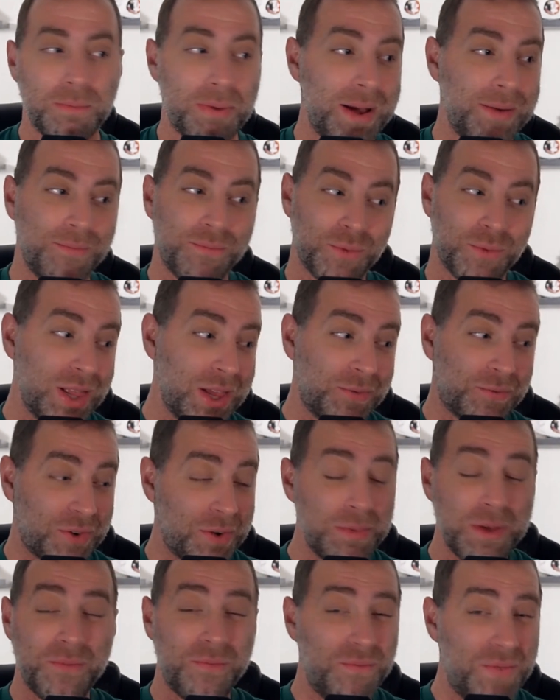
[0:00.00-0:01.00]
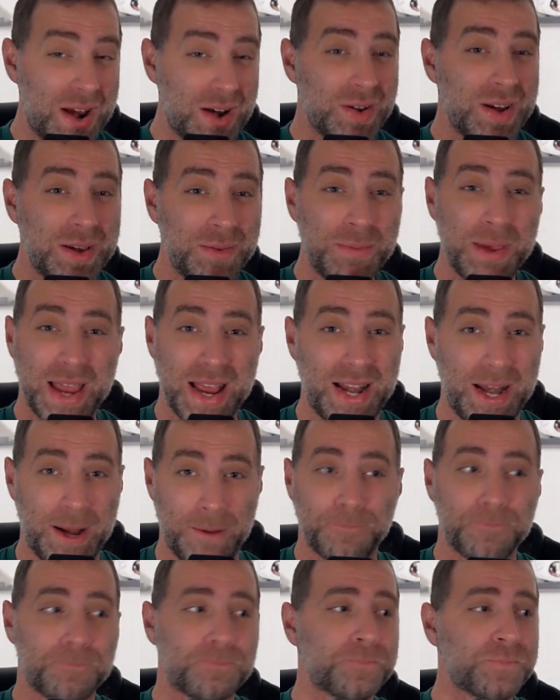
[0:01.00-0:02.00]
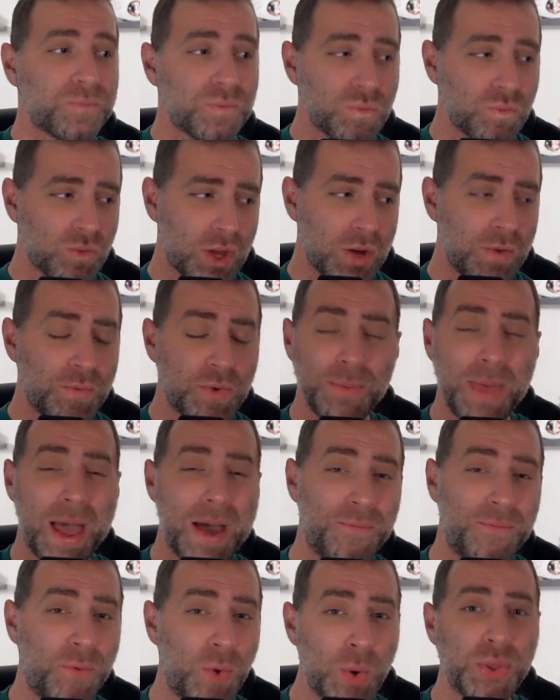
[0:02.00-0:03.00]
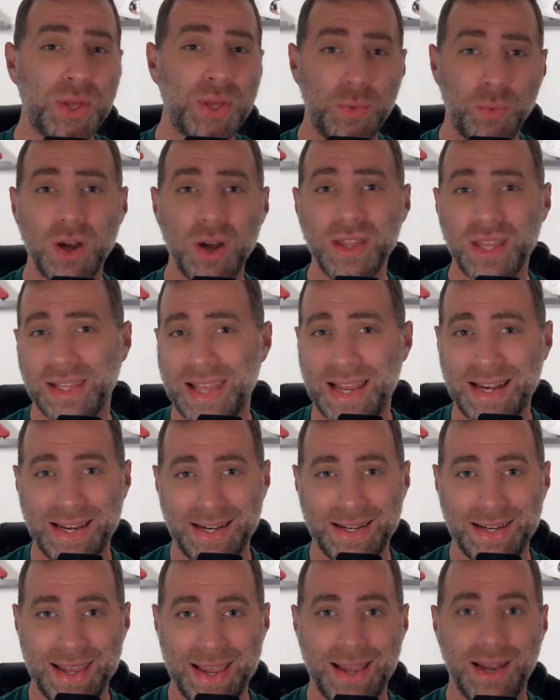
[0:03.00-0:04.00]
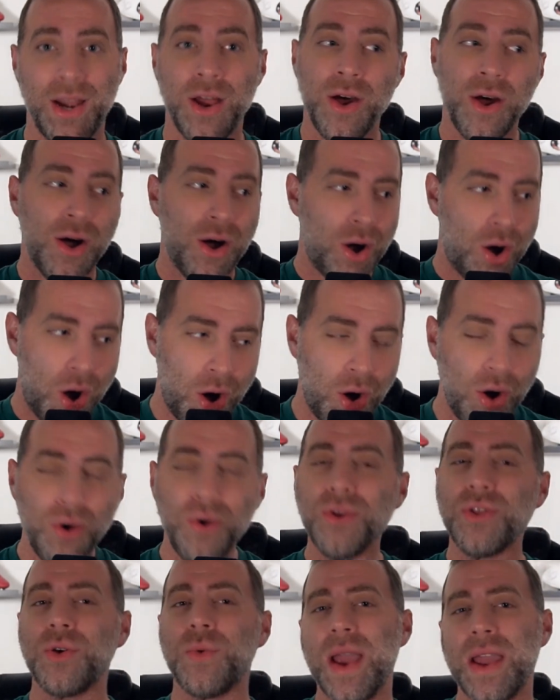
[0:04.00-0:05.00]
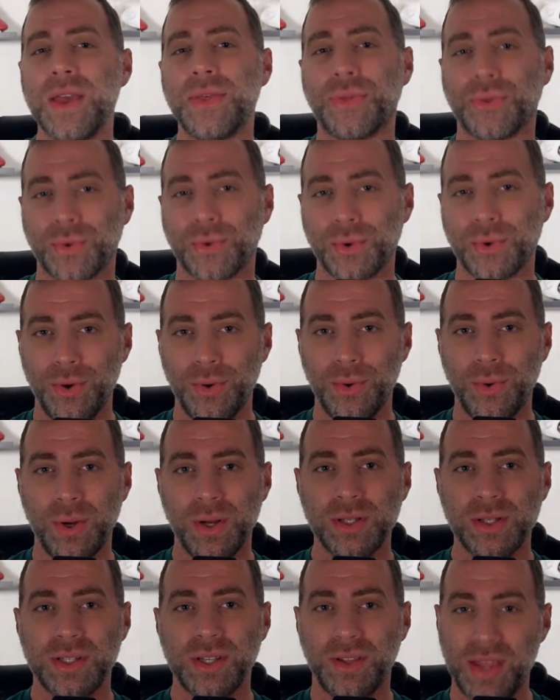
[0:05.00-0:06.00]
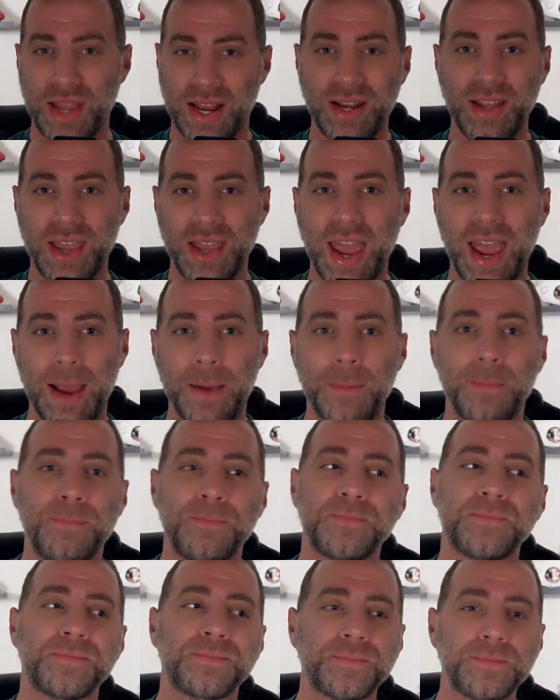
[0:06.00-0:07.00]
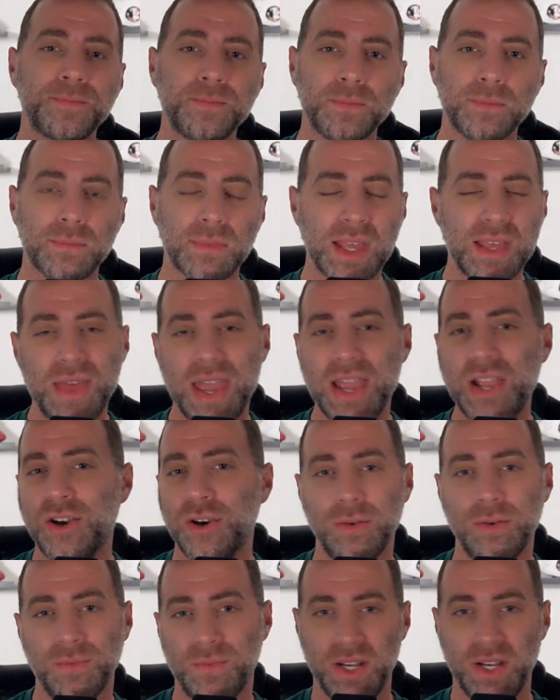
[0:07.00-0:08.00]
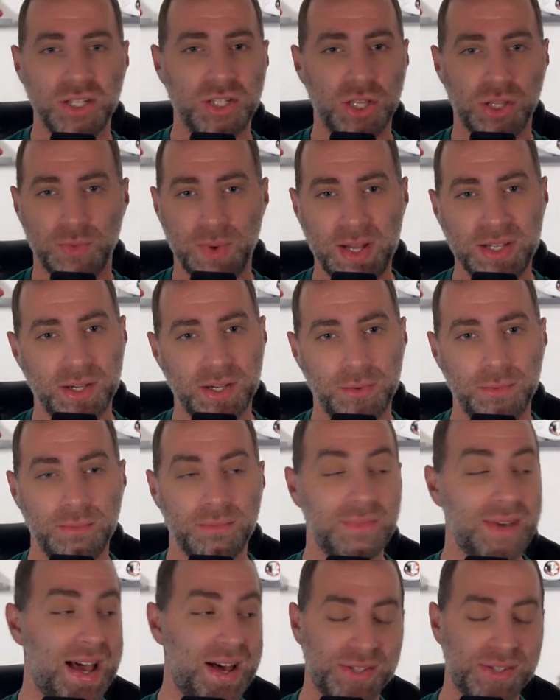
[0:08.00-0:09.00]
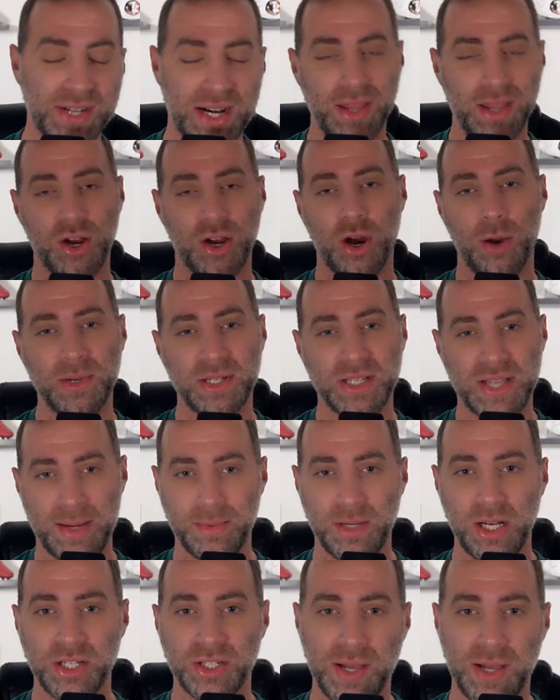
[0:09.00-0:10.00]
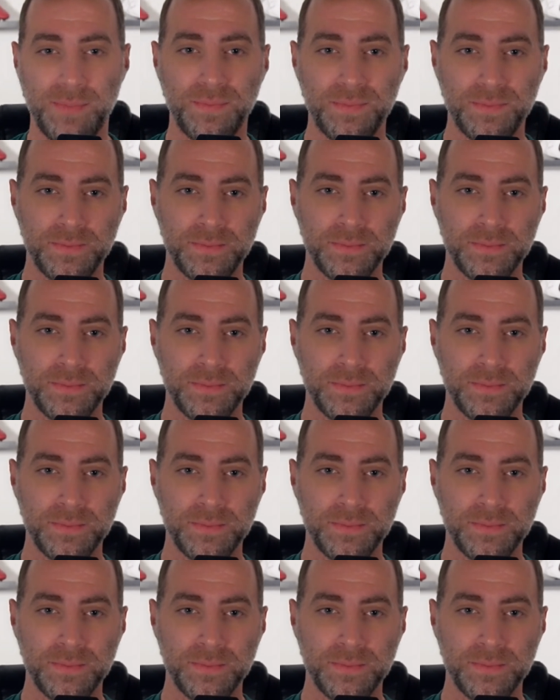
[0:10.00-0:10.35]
But really from the very beginning, from that 4th and 1 that they didn't get, all the way through till the end of the game, they couldn't finish in the red zone outside of the garbage time touchdown.